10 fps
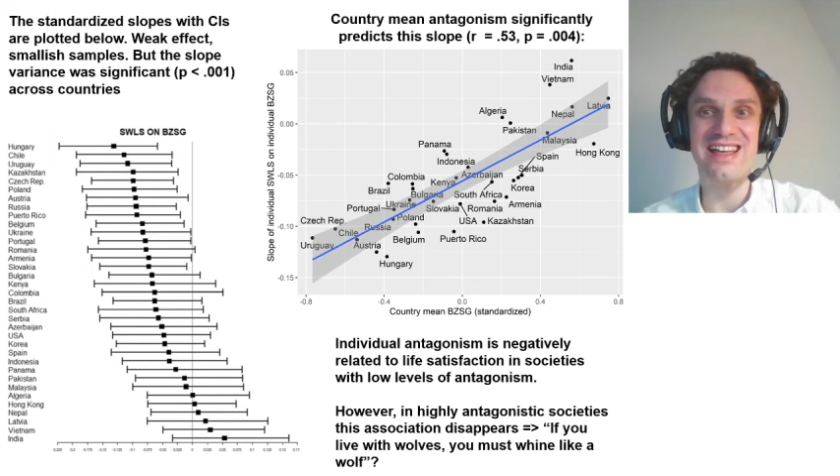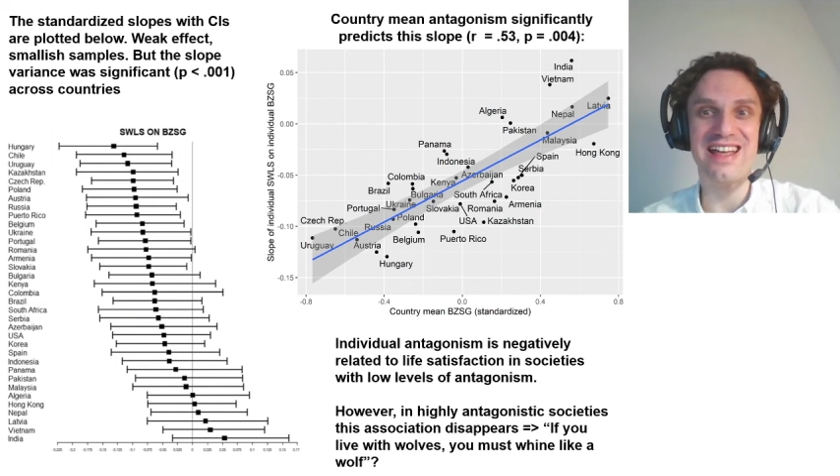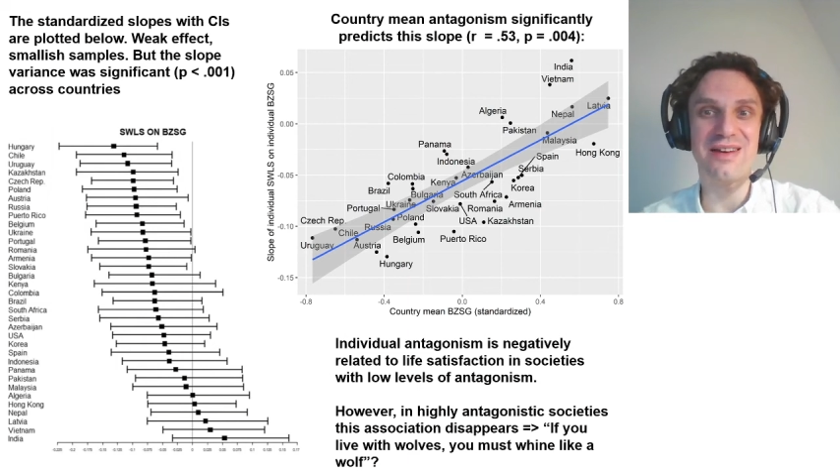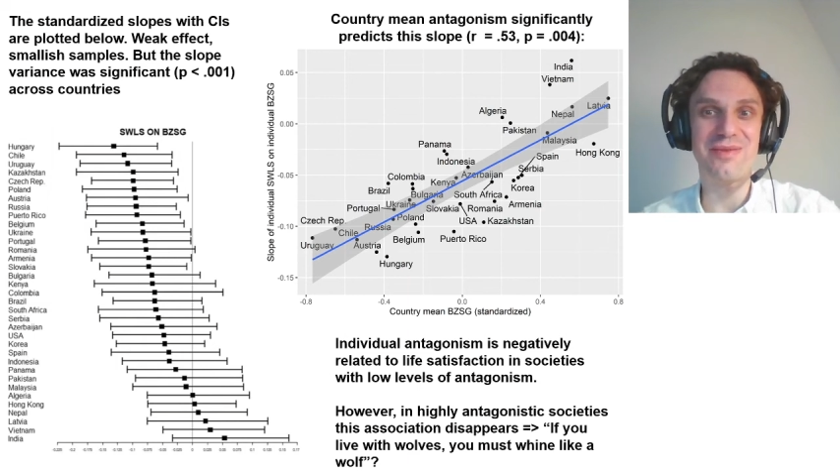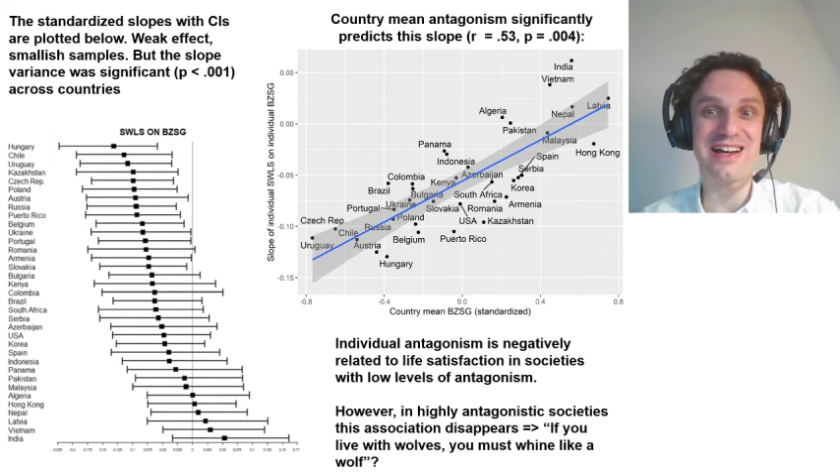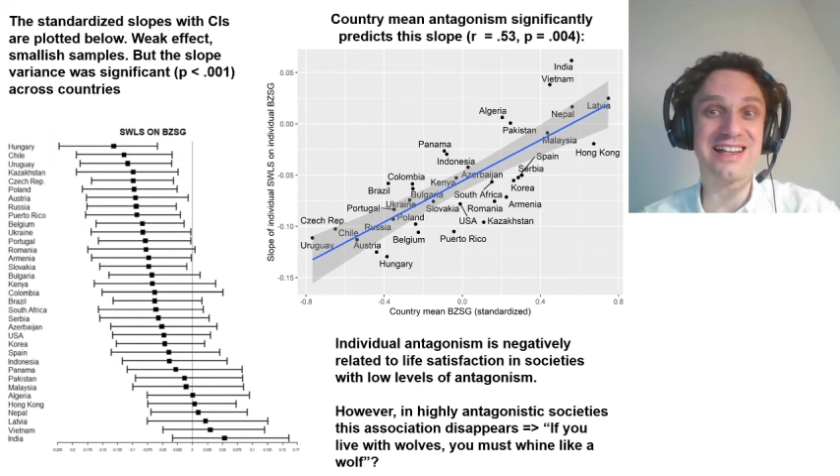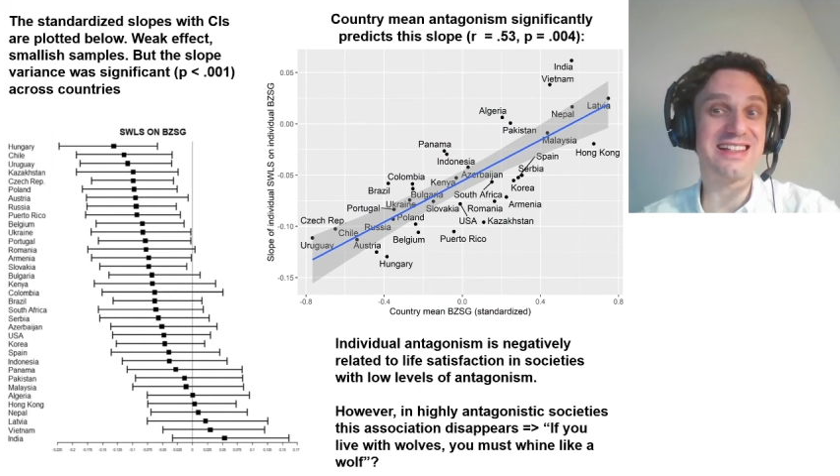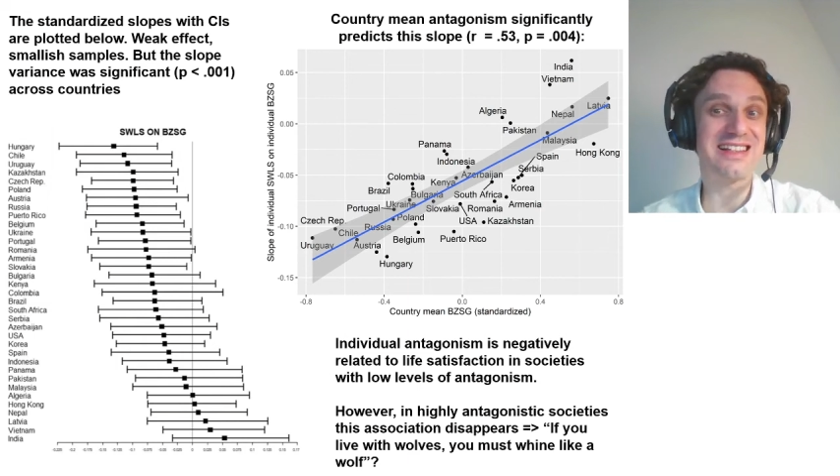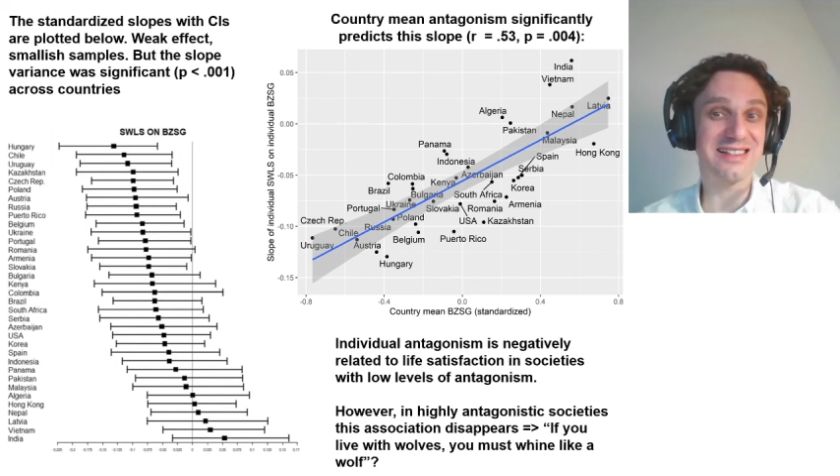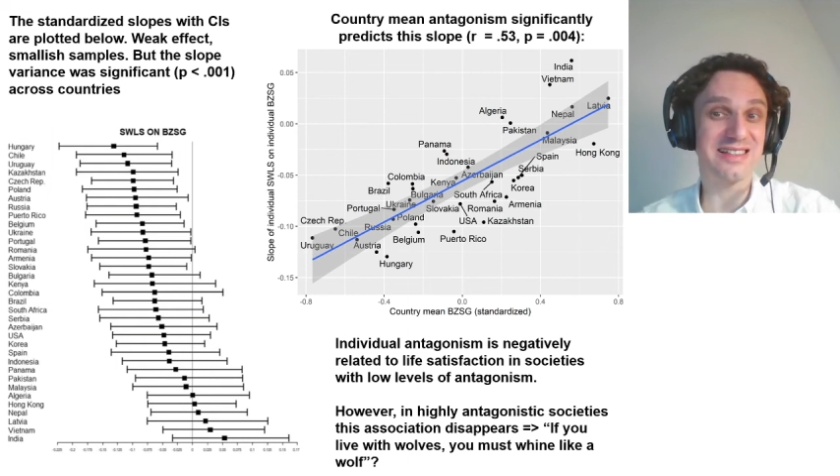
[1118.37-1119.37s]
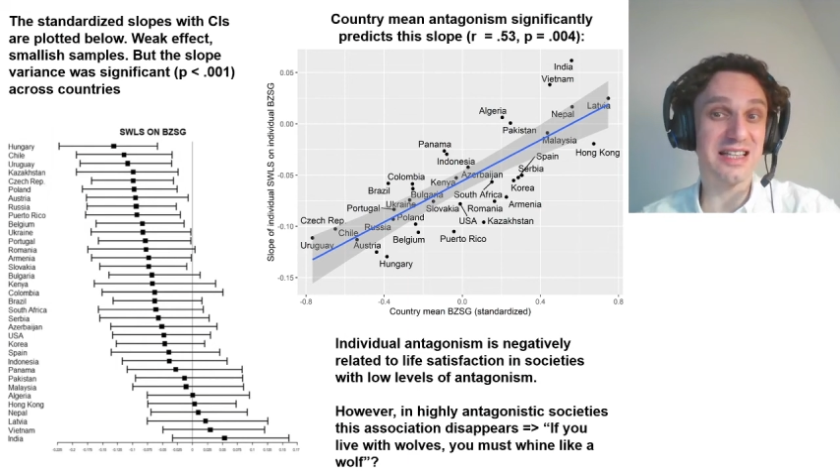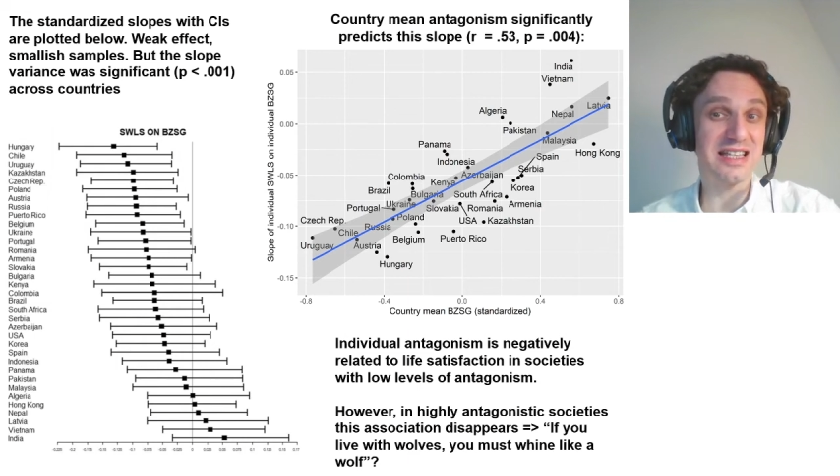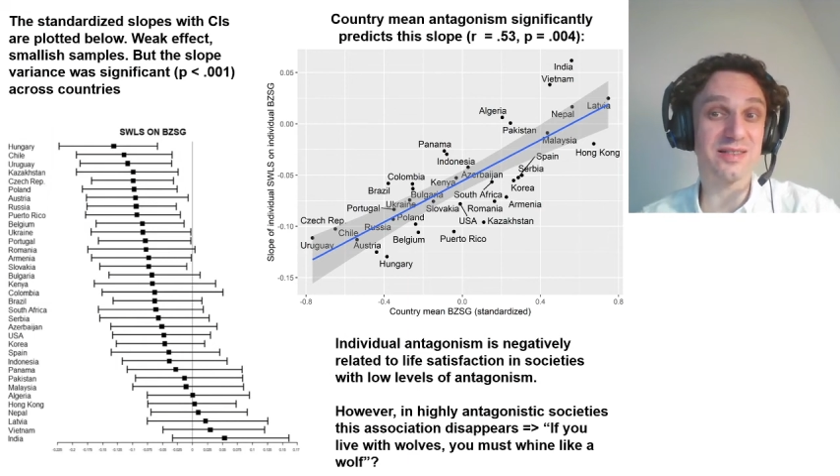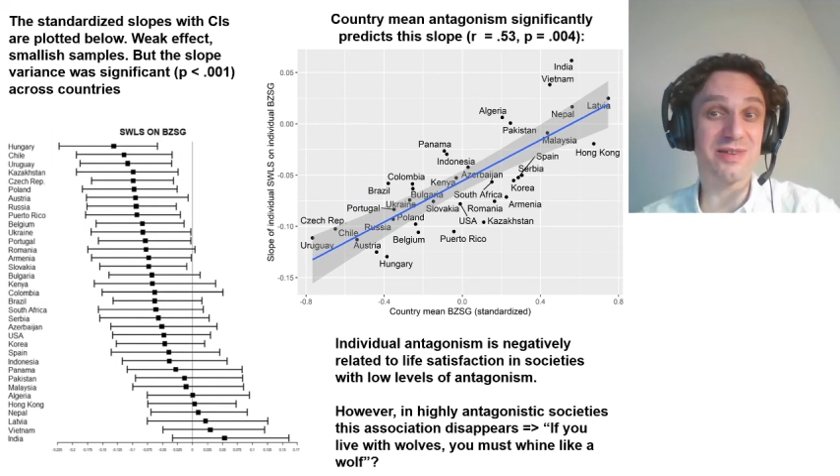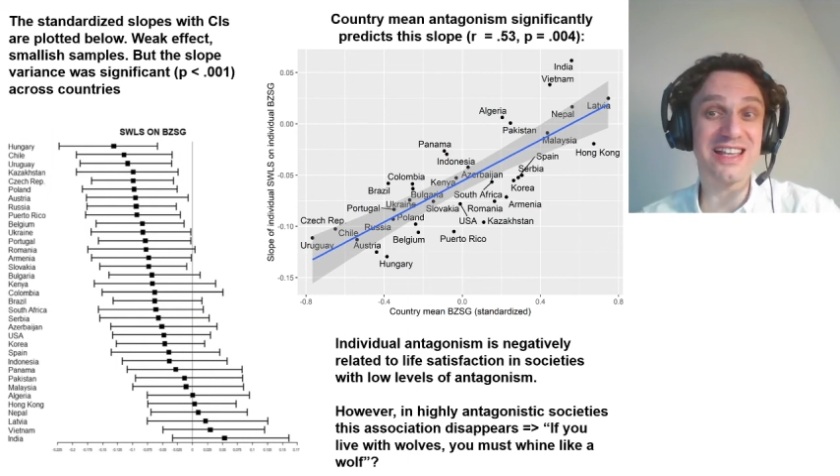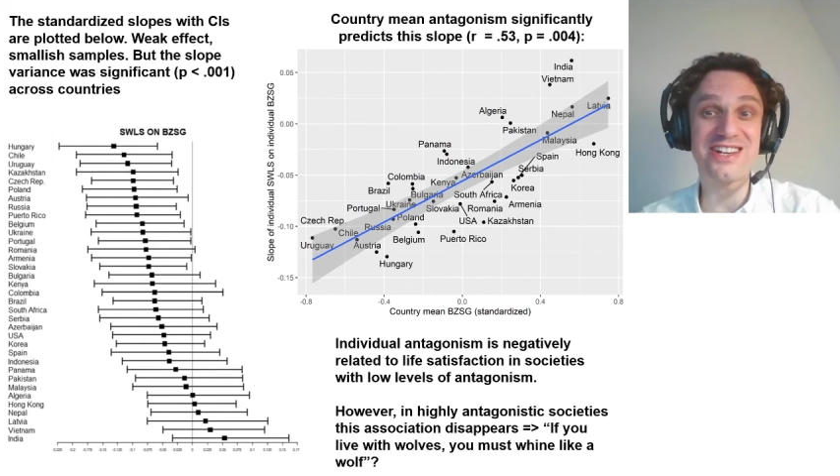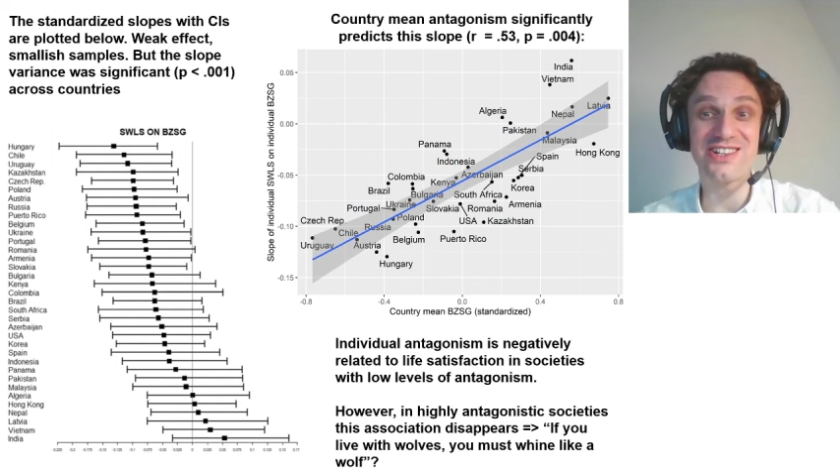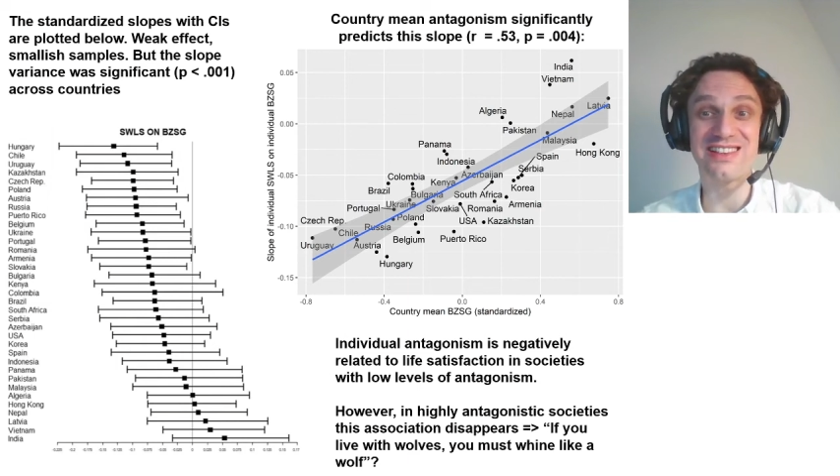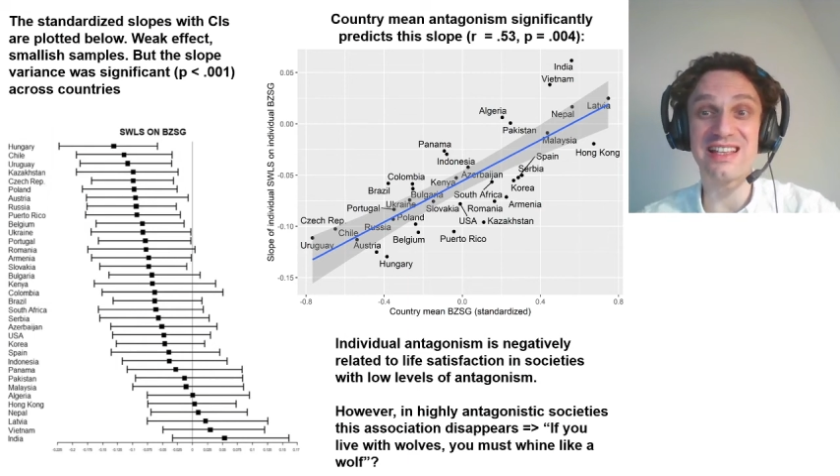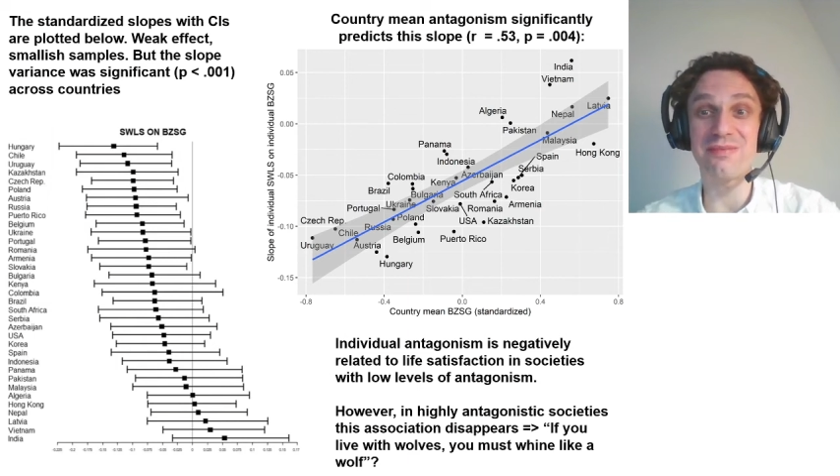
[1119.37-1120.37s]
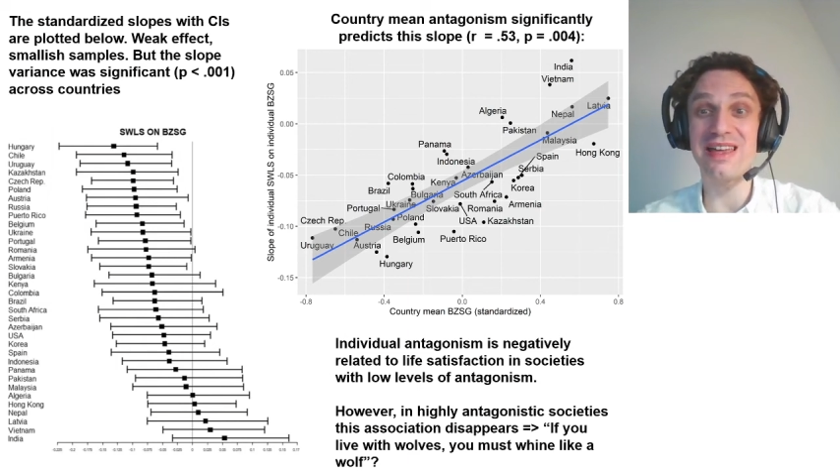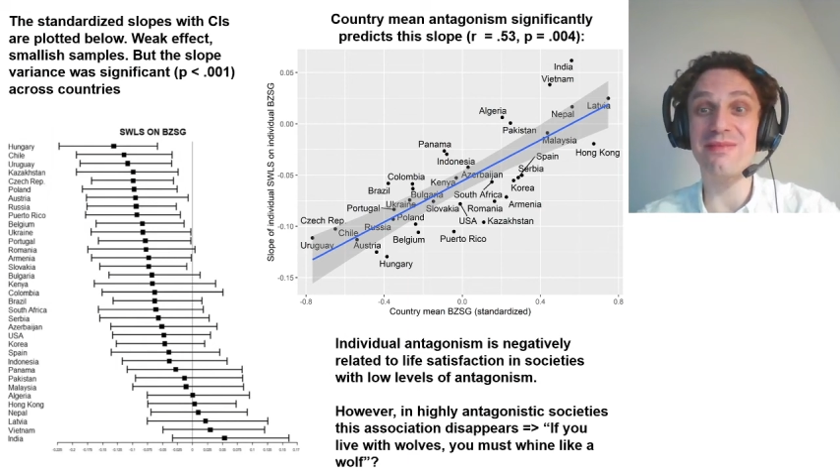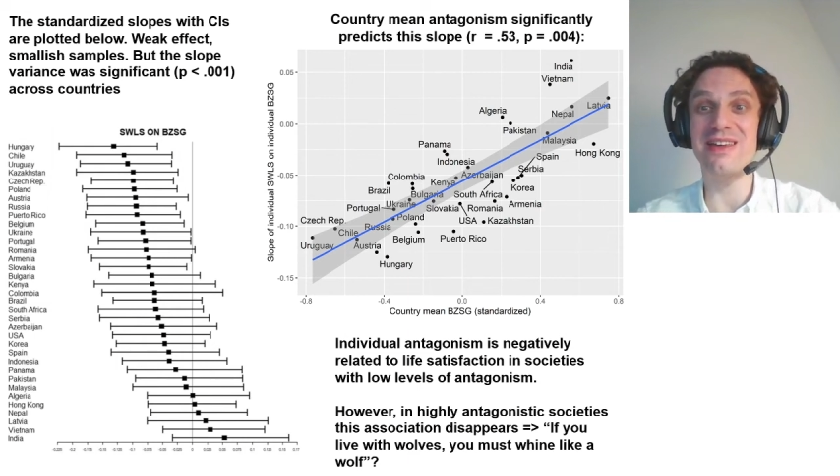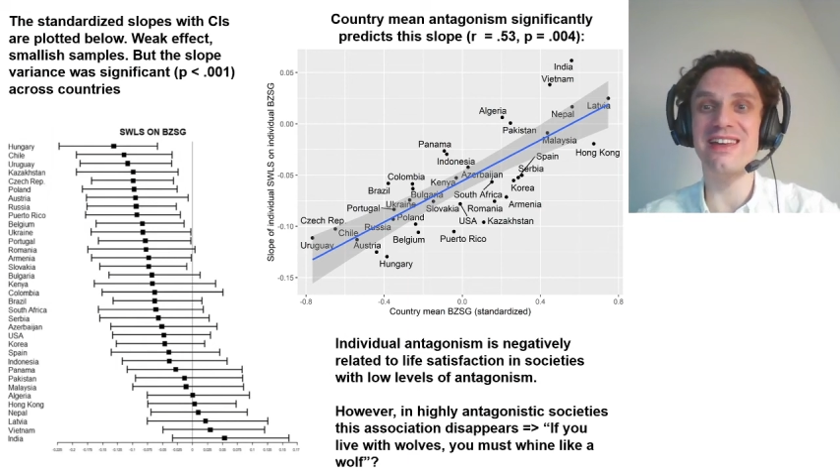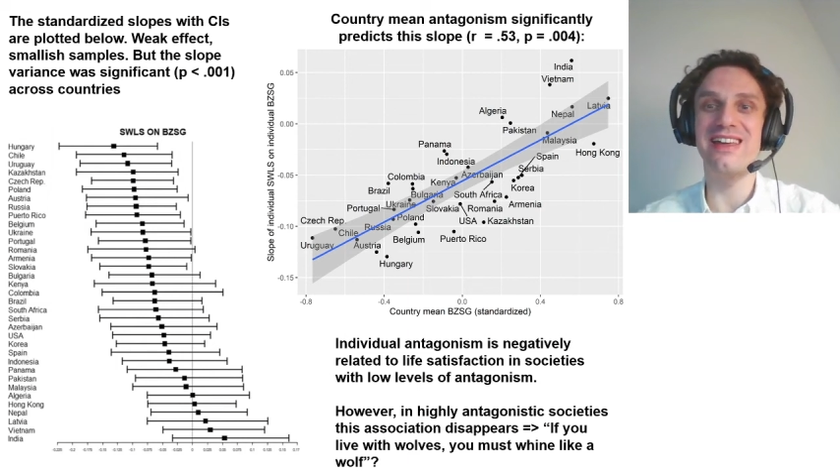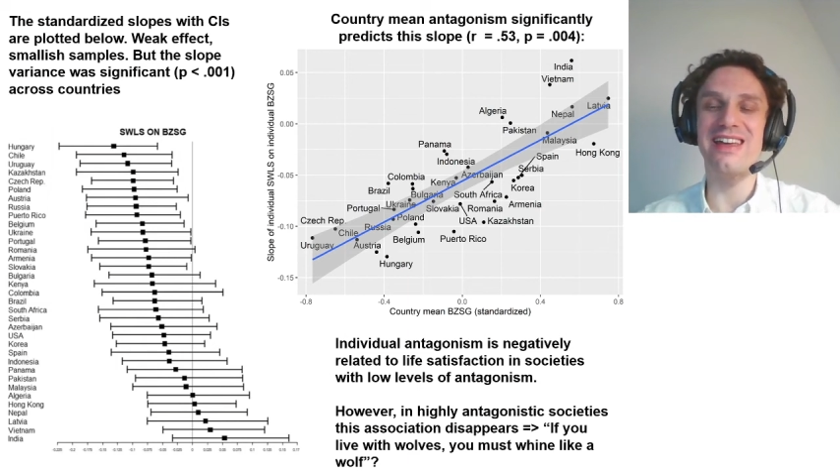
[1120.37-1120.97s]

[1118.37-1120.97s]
and we had an explanation that maybe